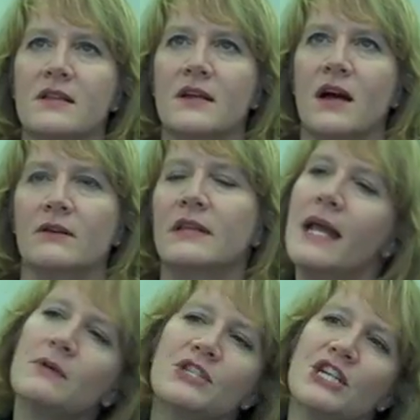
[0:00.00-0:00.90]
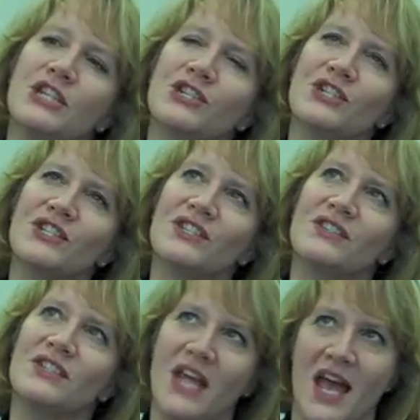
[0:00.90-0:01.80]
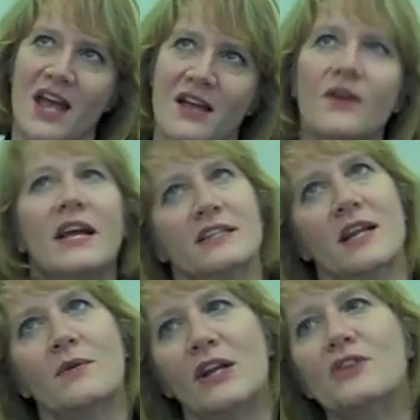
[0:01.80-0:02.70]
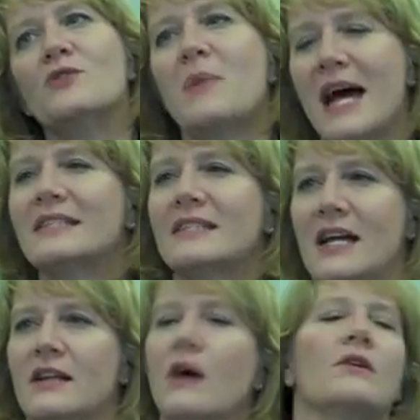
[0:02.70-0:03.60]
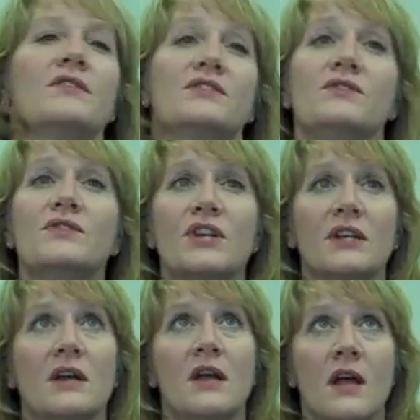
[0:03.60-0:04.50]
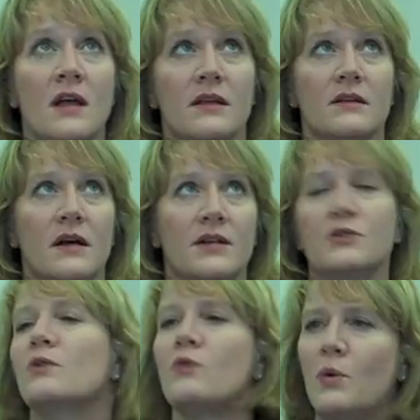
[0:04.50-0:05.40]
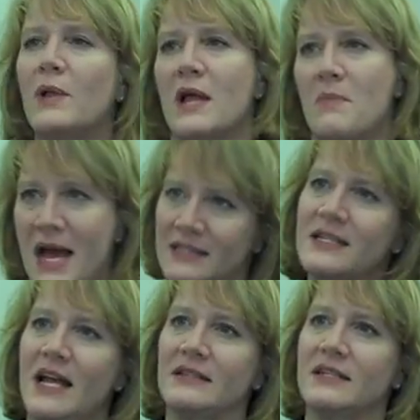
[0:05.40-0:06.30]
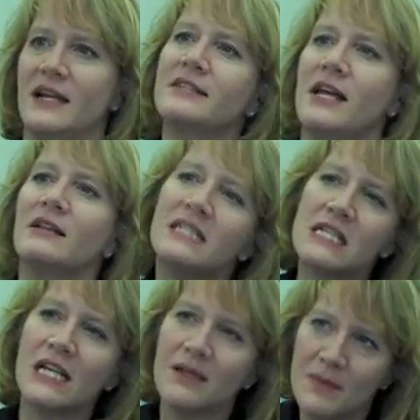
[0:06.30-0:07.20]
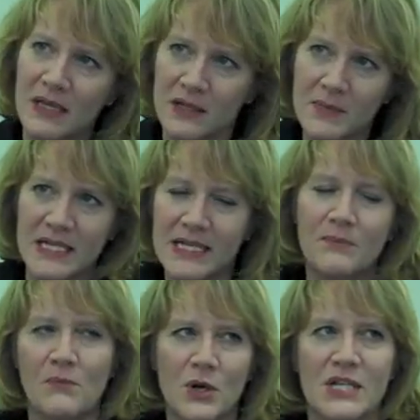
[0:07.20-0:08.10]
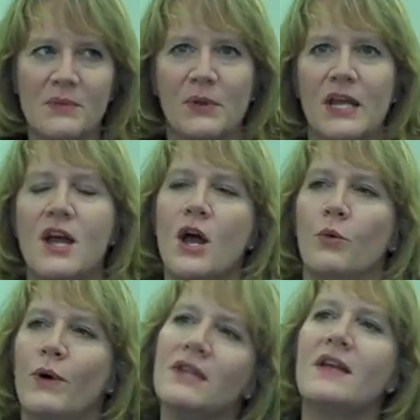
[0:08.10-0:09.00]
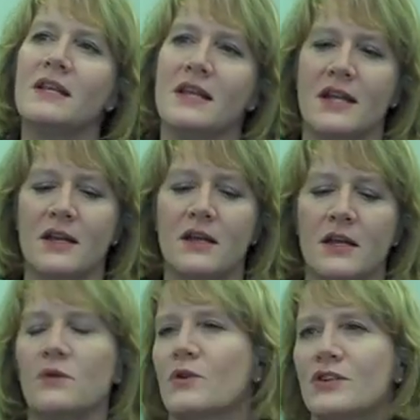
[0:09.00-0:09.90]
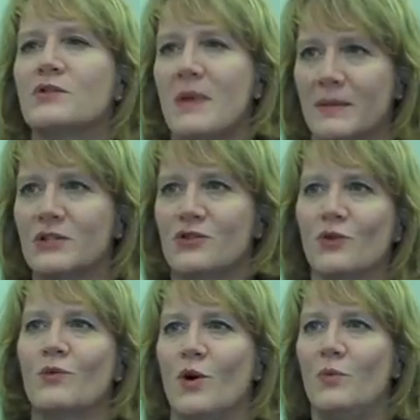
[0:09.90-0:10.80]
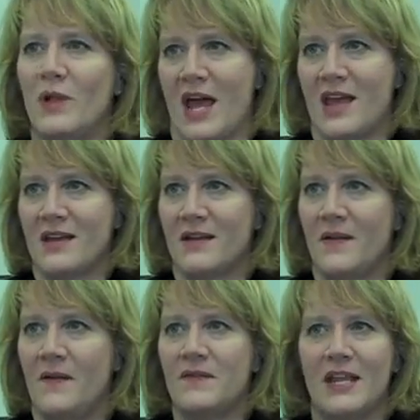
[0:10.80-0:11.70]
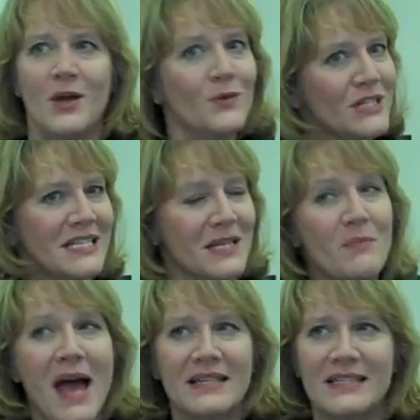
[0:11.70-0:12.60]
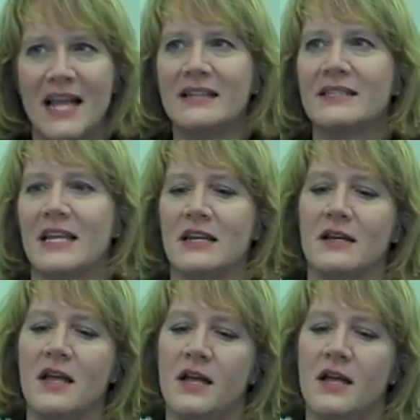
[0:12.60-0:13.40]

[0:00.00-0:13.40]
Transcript: our language teachers say, okay, today we're going to do past tense. Oh, the students are going to do a role play in past tense. And I say, let's look at it a little bit more deeply. What do they need in order to be able to do a role play? They don't just need past tense. They need